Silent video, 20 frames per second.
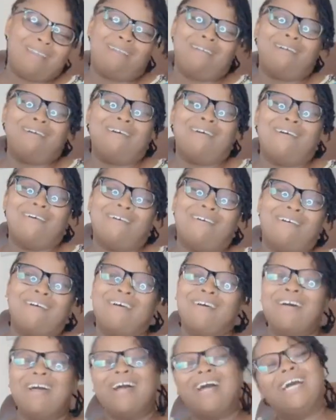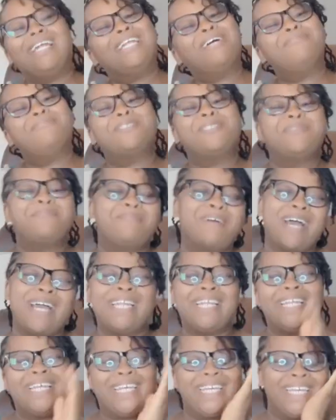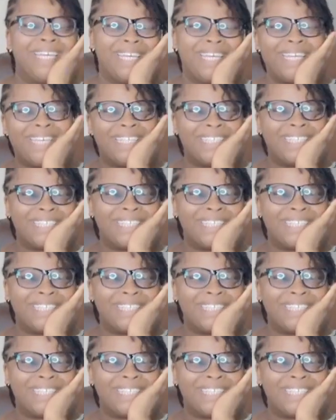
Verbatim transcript: Oh, and I'm smiling.